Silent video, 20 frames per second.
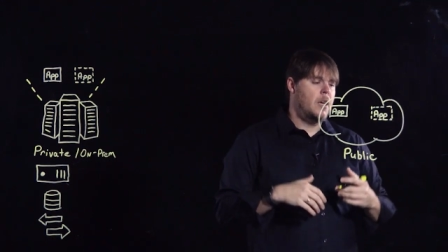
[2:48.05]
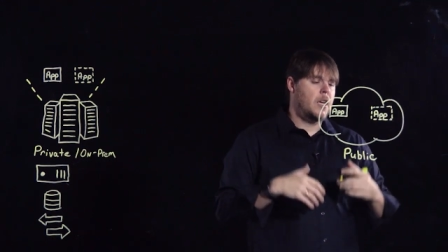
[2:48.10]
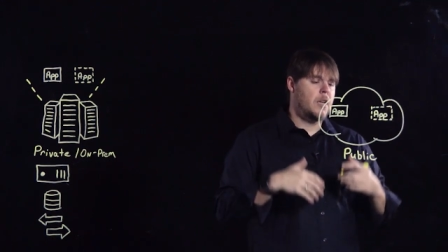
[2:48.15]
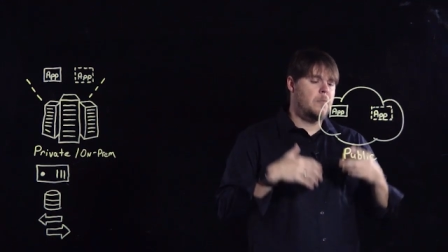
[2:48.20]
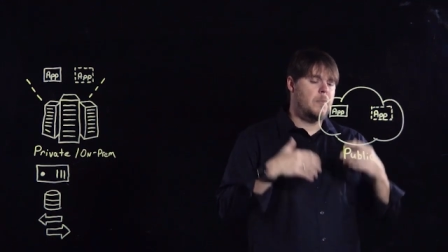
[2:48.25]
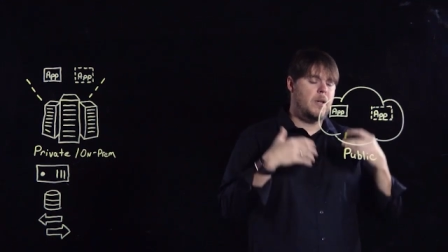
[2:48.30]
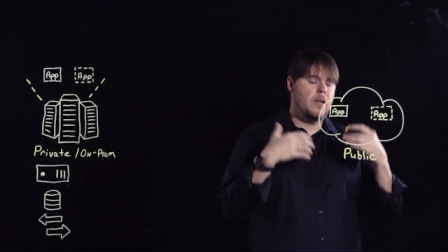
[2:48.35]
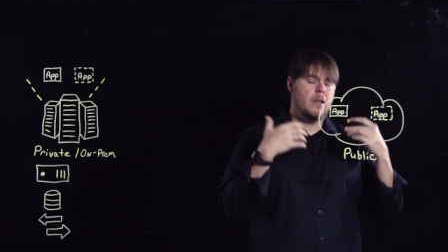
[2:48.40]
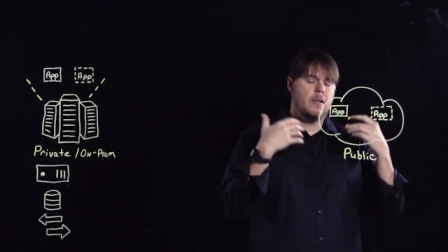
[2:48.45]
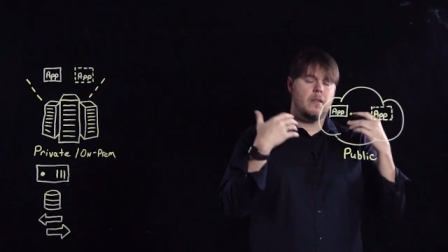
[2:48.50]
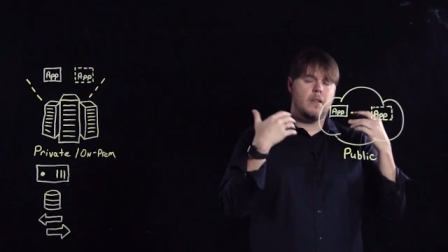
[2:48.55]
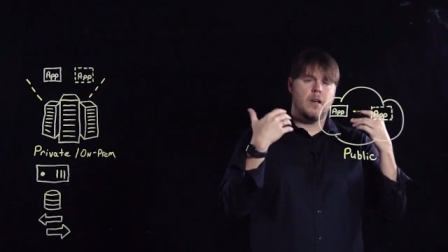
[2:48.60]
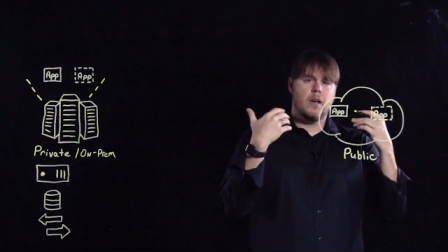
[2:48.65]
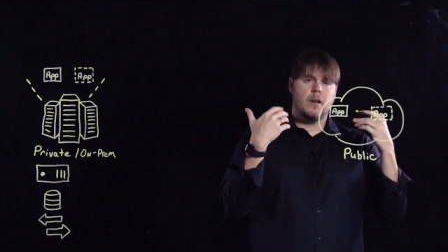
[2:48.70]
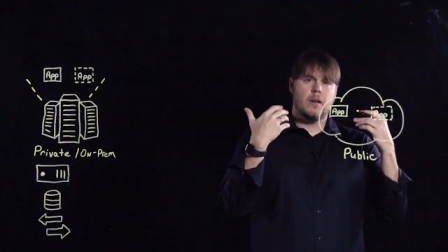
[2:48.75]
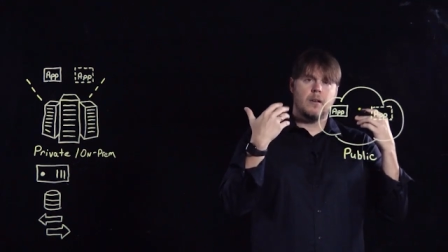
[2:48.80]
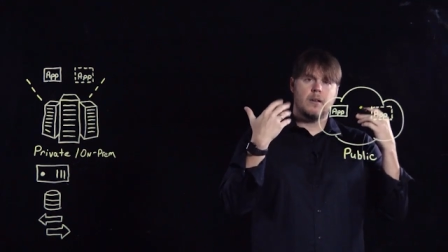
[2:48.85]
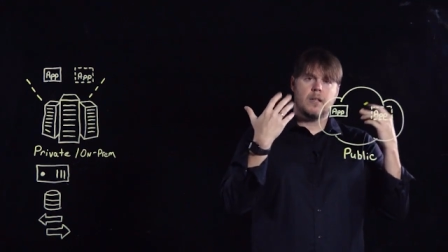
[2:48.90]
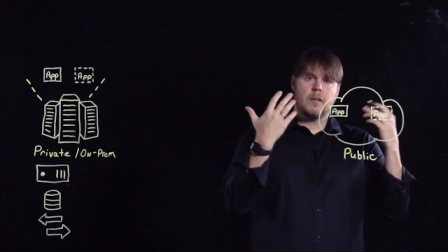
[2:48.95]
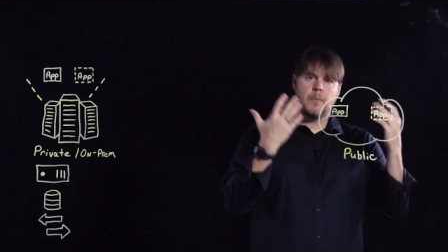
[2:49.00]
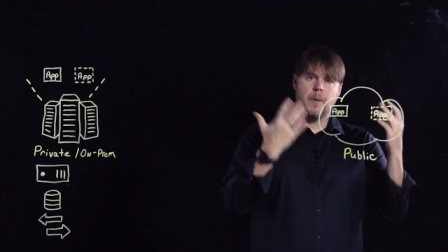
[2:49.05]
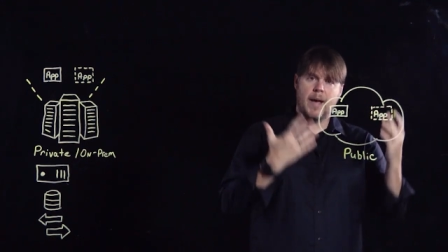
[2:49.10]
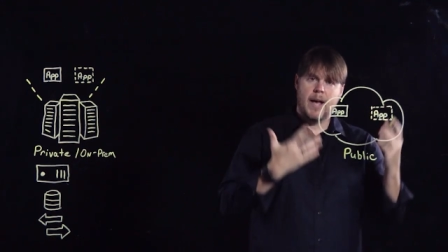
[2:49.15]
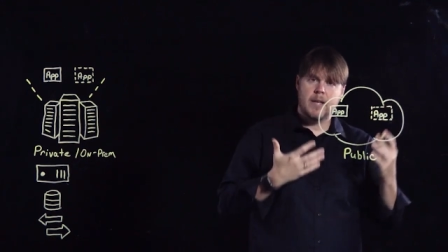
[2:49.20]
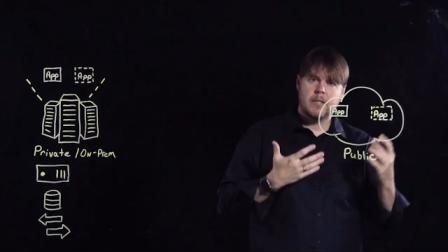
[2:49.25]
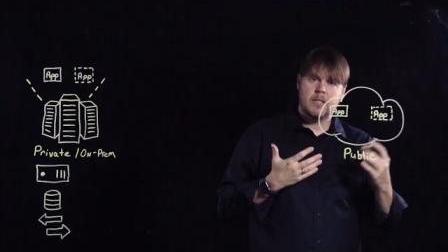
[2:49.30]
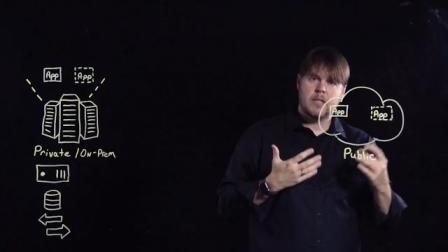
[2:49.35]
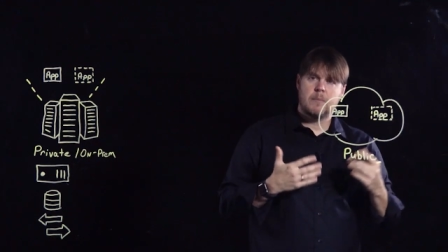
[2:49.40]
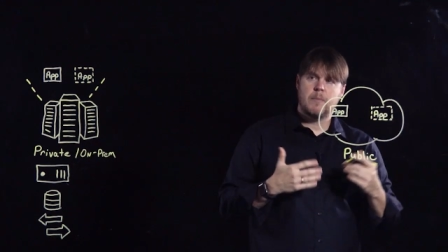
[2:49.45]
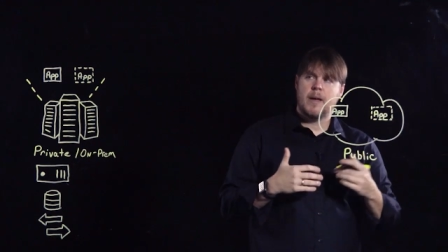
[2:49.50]
could be the
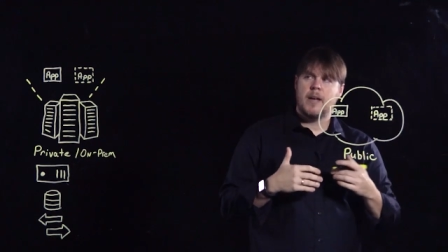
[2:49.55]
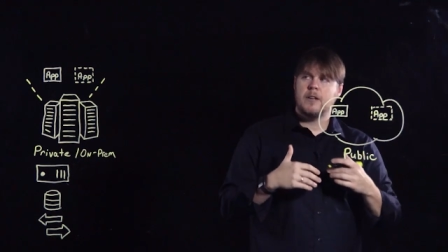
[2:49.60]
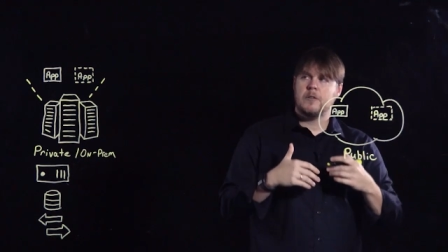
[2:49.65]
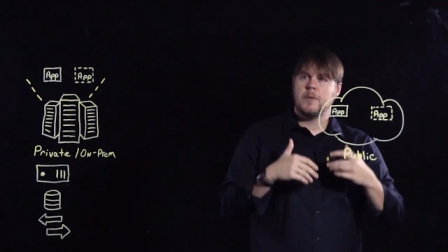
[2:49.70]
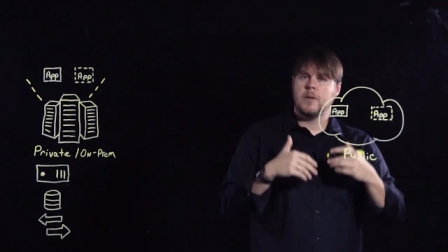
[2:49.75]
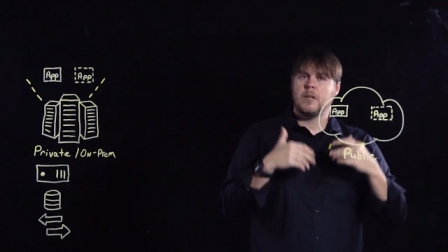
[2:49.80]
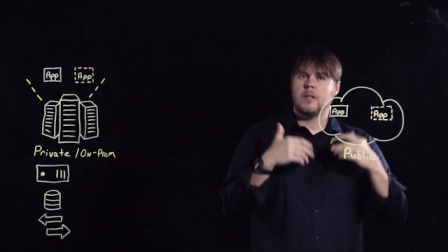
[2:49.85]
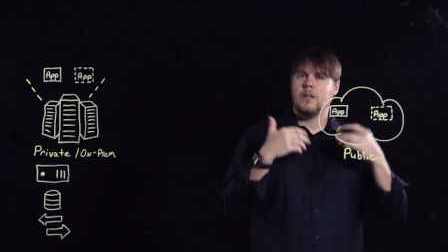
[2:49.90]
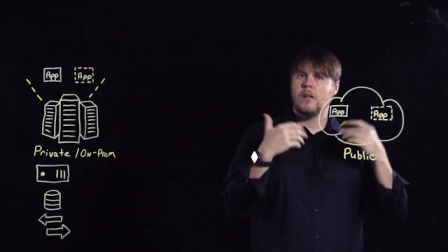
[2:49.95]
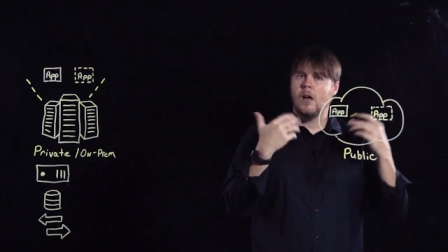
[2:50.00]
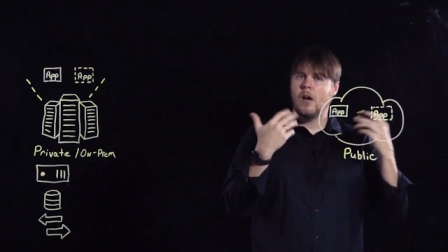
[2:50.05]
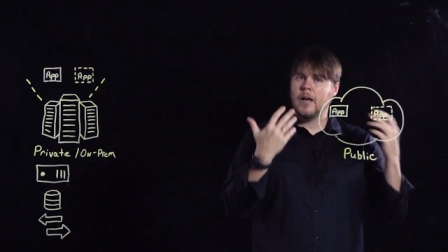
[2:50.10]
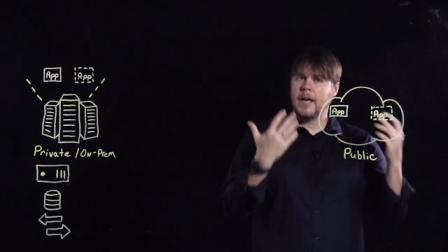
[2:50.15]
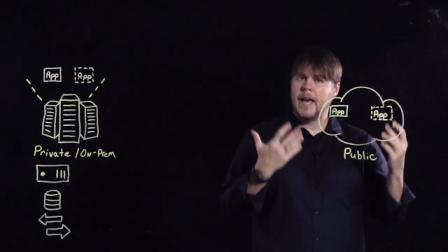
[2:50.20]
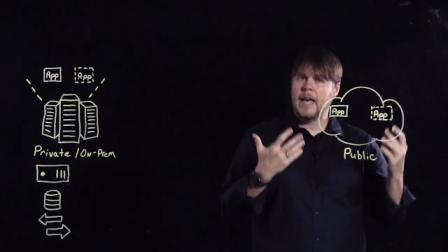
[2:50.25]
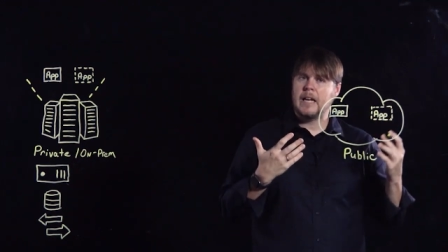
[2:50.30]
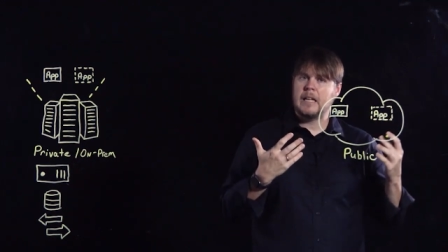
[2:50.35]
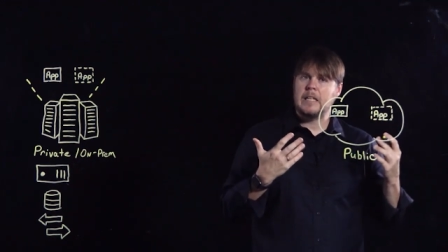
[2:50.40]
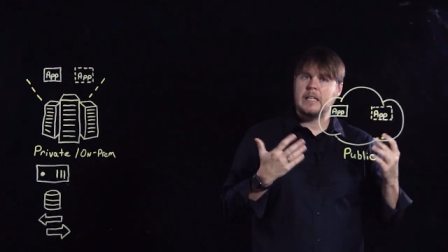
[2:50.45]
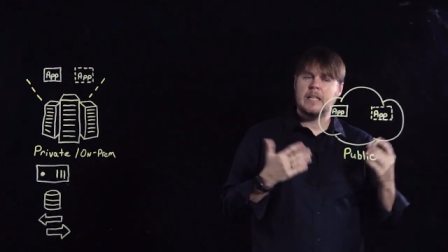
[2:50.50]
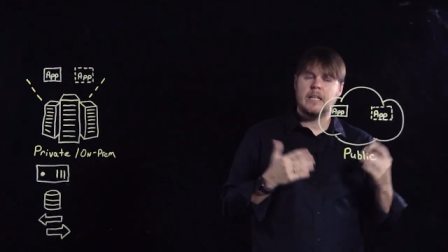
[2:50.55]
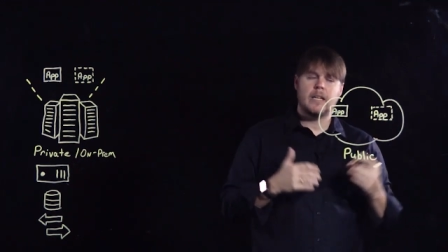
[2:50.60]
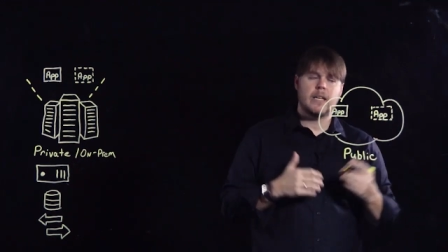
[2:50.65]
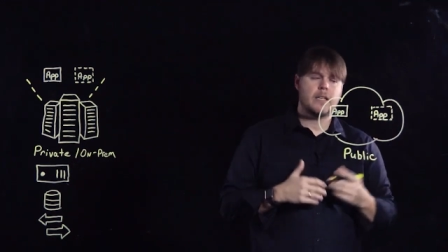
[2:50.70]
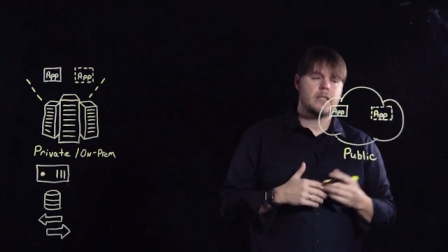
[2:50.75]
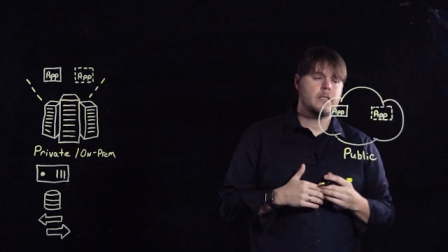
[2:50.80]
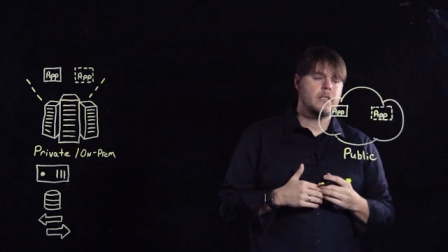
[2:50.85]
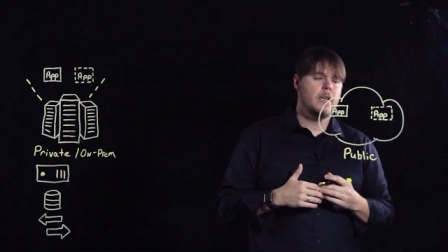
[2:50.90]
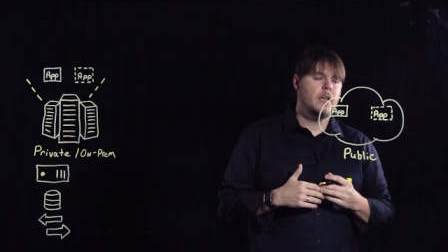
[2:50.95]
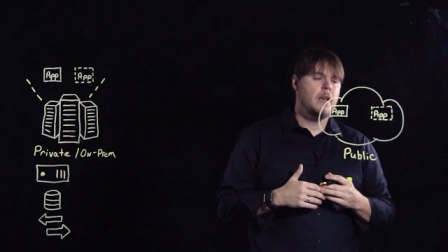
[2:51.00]
capacity management, log
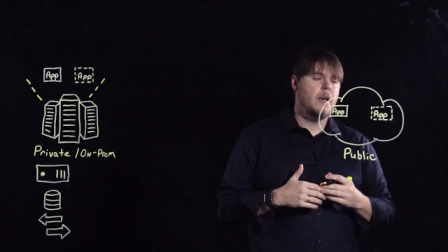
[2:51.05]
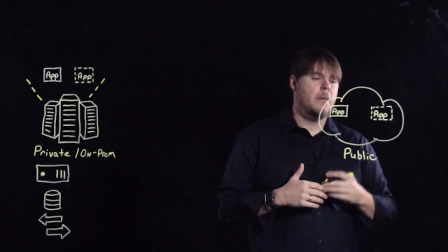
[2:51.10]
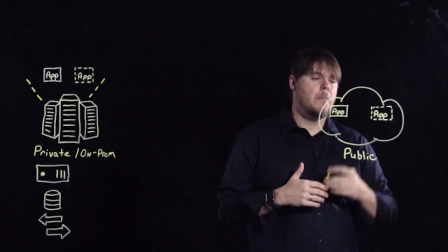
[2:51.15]
analytics,